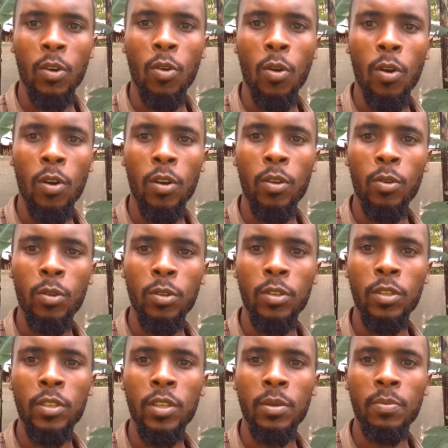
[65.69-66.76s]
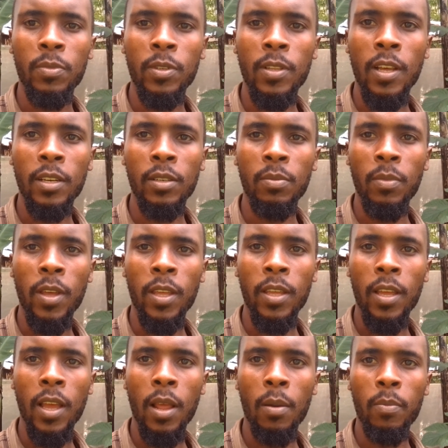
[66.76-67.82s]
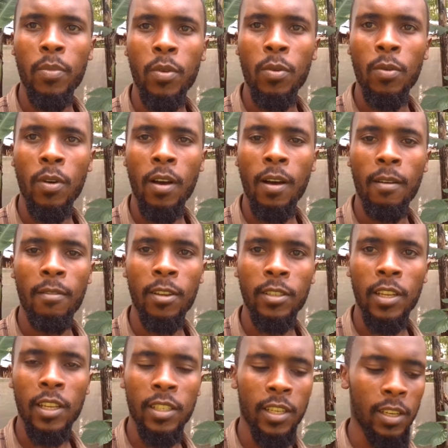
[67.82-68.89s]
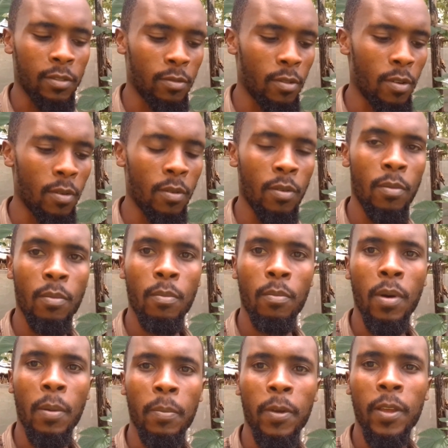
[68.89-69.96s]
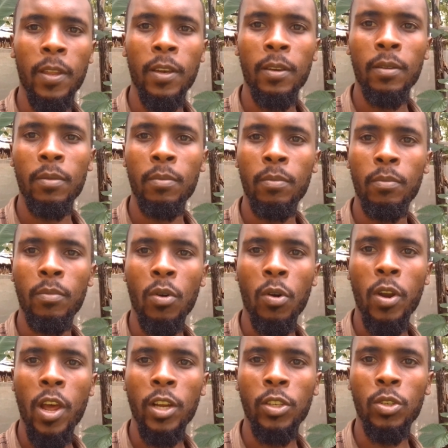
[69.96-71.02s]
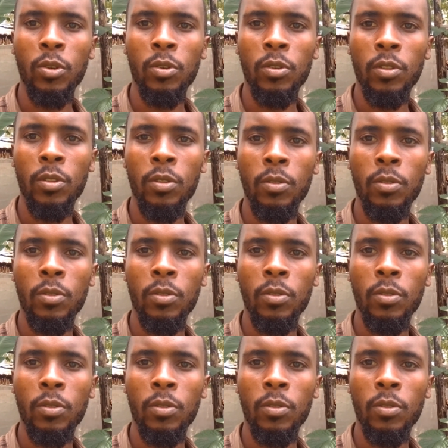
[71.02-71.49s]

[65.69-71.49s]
and all those tips that may help you have a successful pumpkin production.